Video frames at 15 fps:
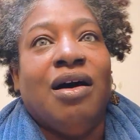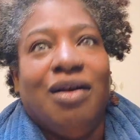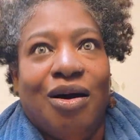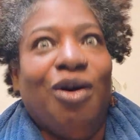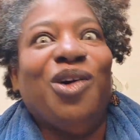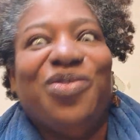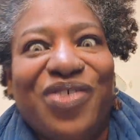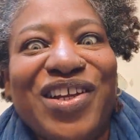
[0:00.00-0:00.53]

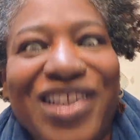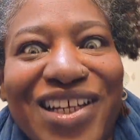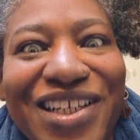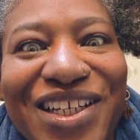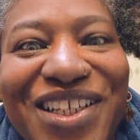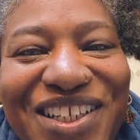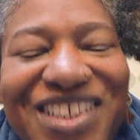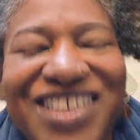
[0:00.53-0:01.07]

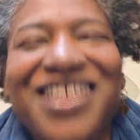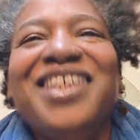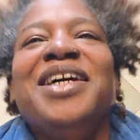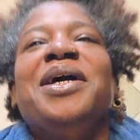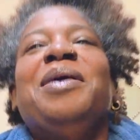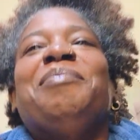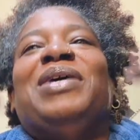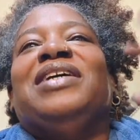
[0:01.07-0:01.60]
hopefully.
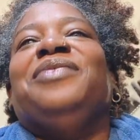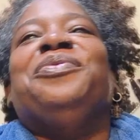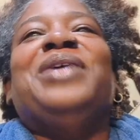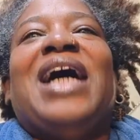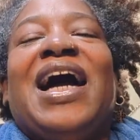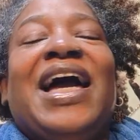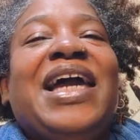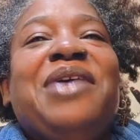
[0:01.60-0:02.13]
But
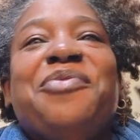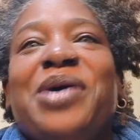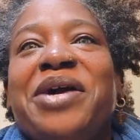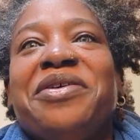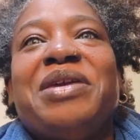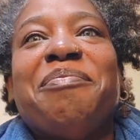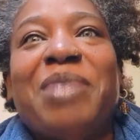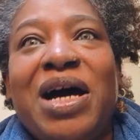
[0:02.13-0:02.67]
I ain't
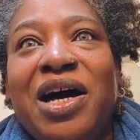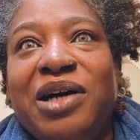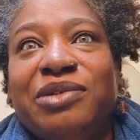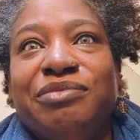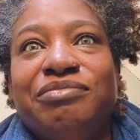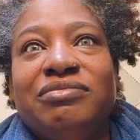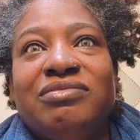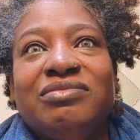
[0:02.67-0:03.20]
worried
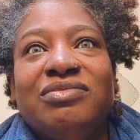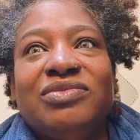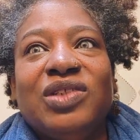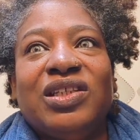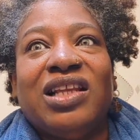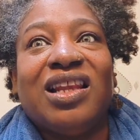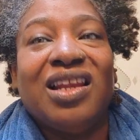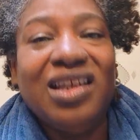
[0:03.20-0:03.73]
about
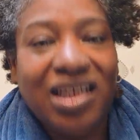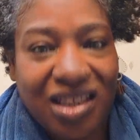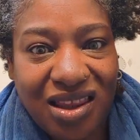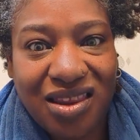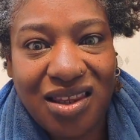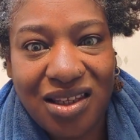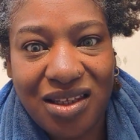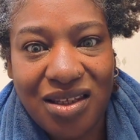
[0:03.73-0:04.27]

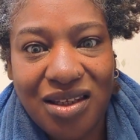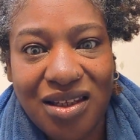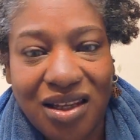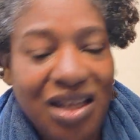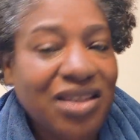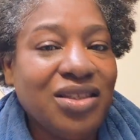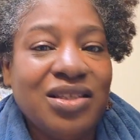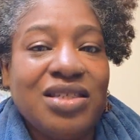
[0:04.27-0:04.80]
length.
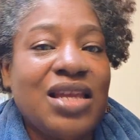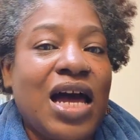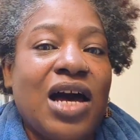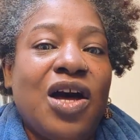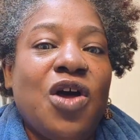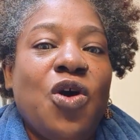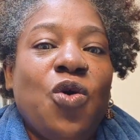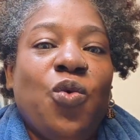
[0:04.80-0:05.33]
Length is
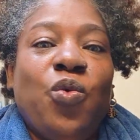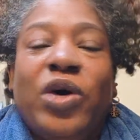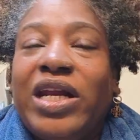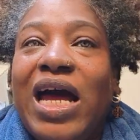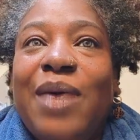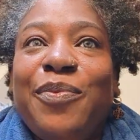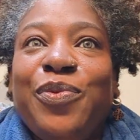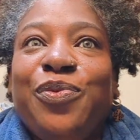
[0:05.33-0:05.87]
not what
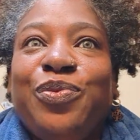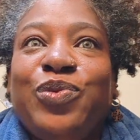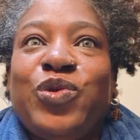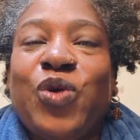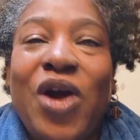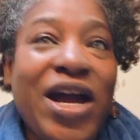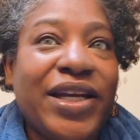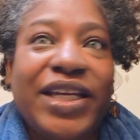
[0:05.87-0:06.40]
I'm
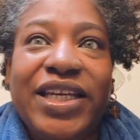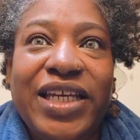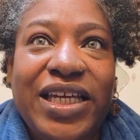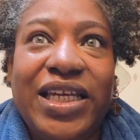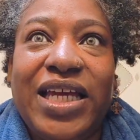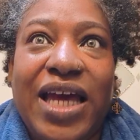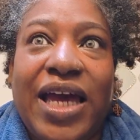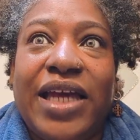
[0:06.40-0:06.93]
trying to
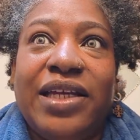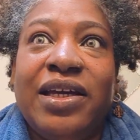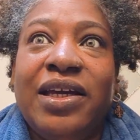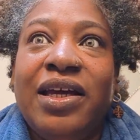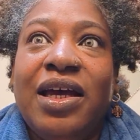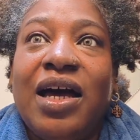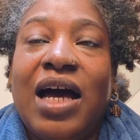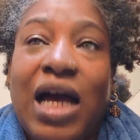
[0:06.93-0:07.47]
get at.
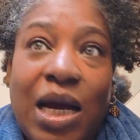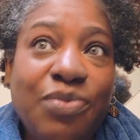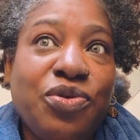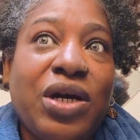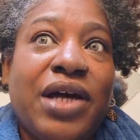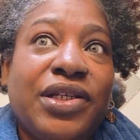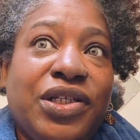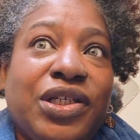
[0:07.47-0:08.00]
I'm
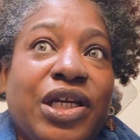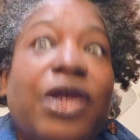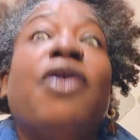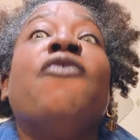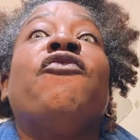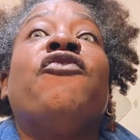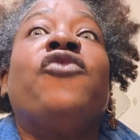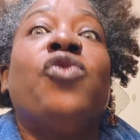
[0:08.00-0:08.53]
trying to
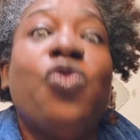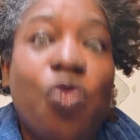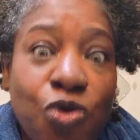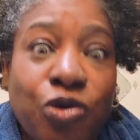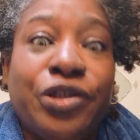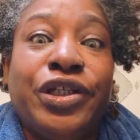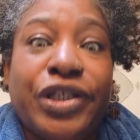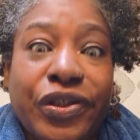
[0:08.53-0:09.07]
get
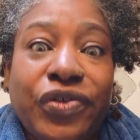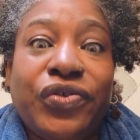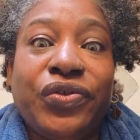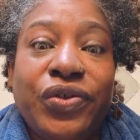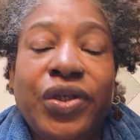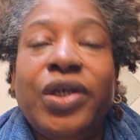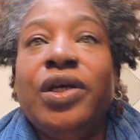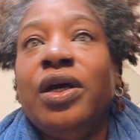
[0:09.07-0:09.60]

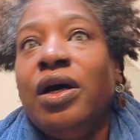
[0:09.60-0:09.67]
fullness.